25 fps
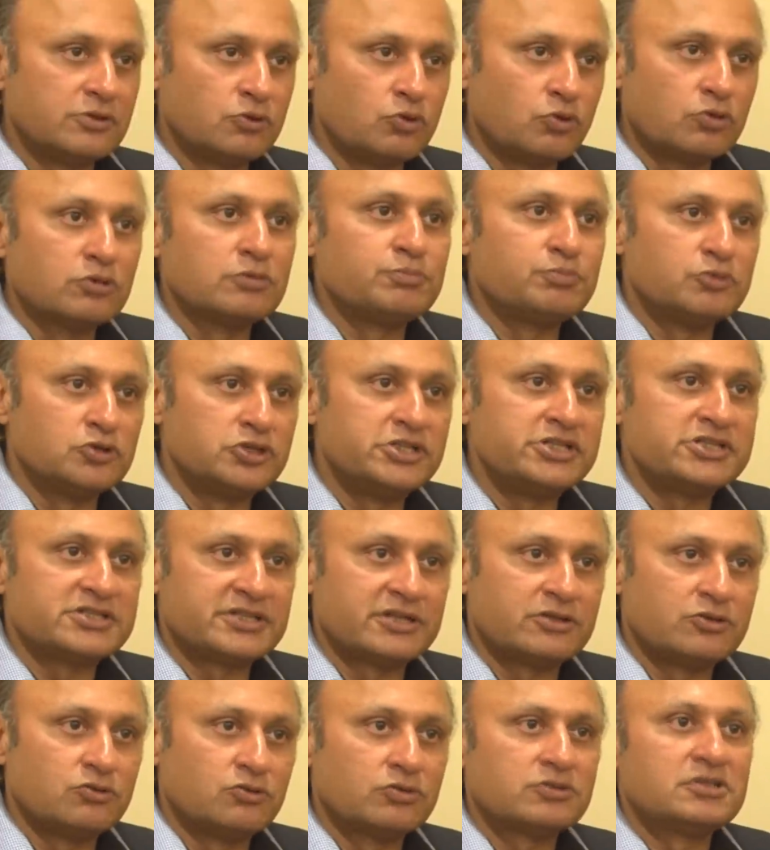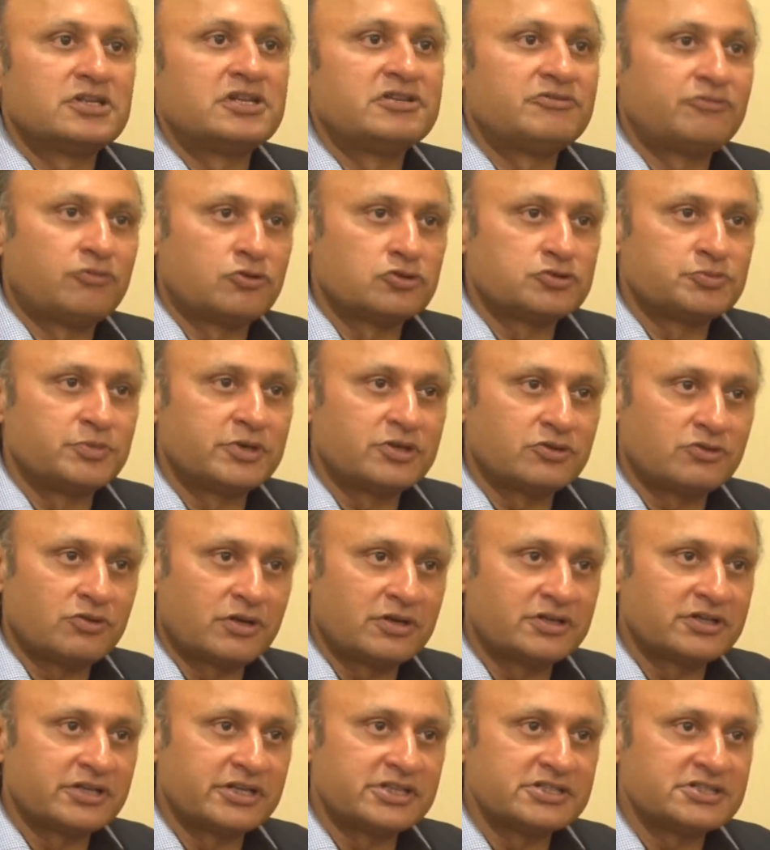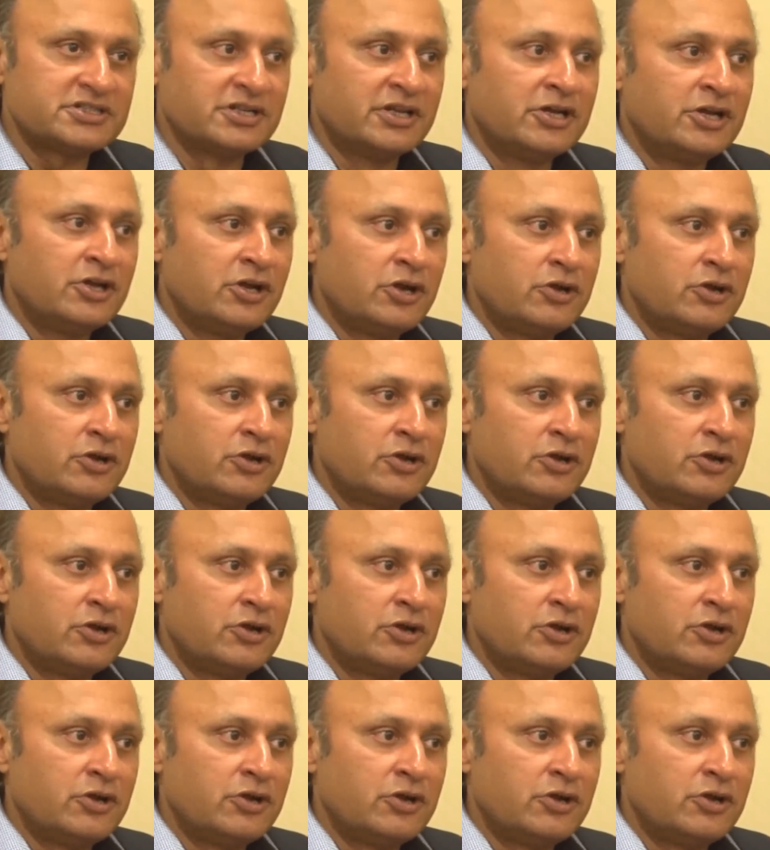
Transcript: local police, local enforcement authorities